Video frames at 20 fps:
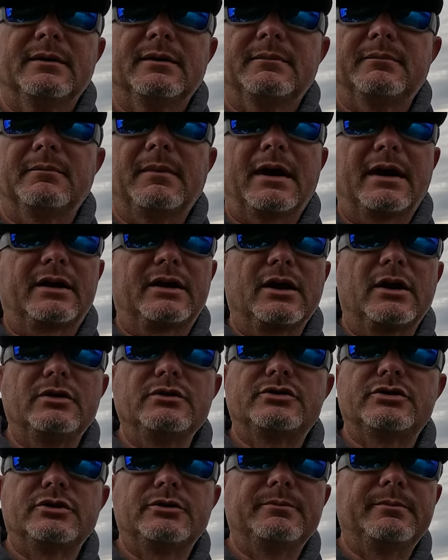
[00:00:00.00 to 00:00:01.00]
my
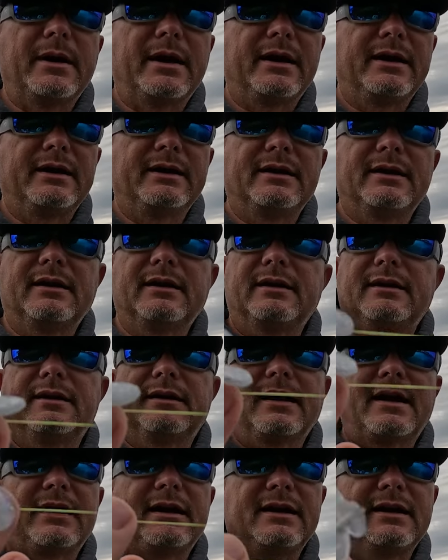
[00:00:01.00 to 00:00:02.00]
go-to bait
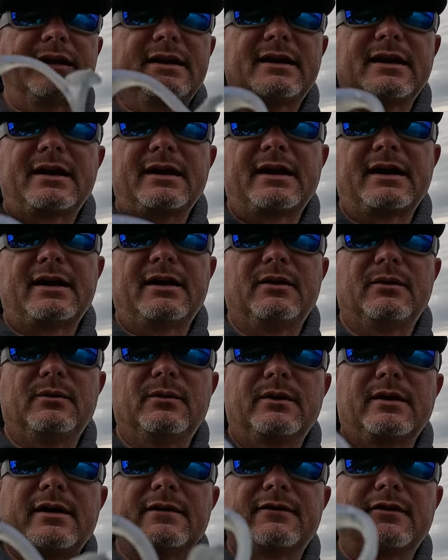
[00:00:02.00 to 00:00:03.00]
day in and day out
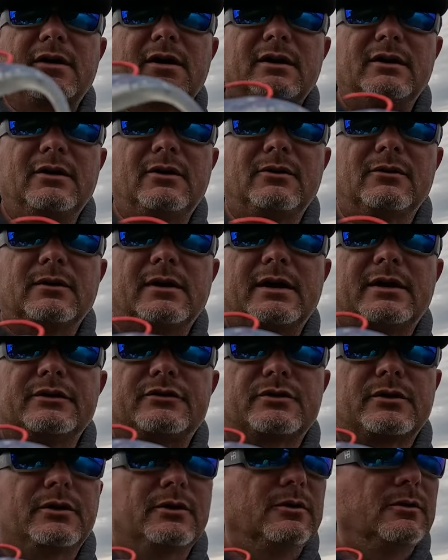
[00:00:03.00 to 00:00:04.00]
whenever I long line
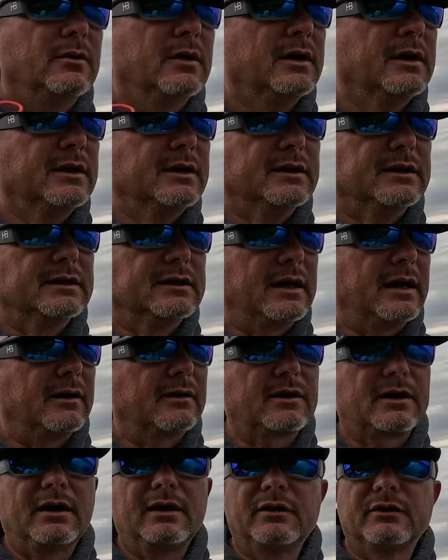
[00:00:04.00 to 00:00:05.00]
troll. Now
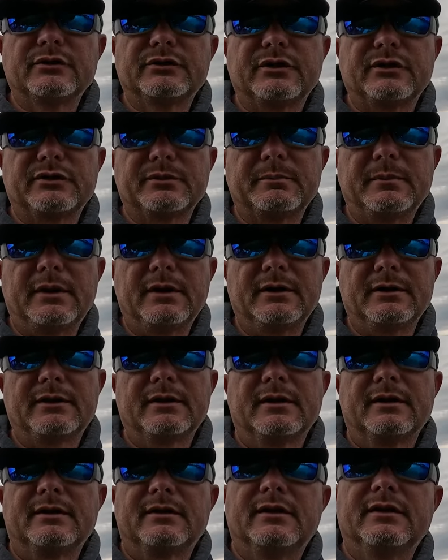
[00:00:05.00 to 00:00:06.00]
colors this month,
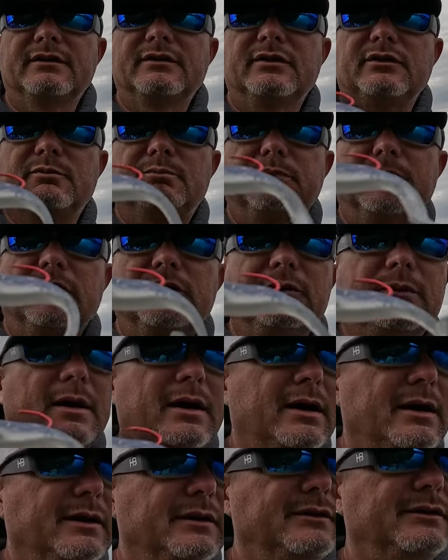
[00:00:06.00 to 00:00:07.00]
this is blue
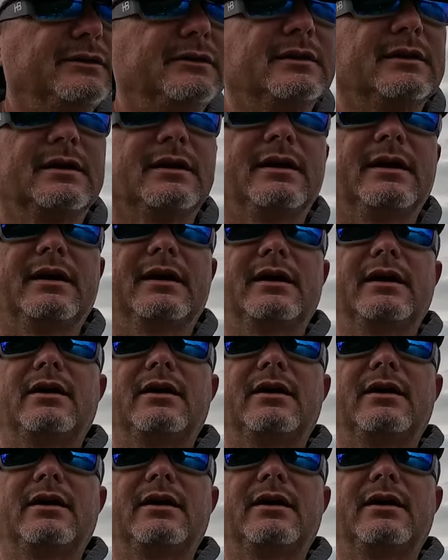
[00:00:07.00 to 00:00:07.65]
ice, and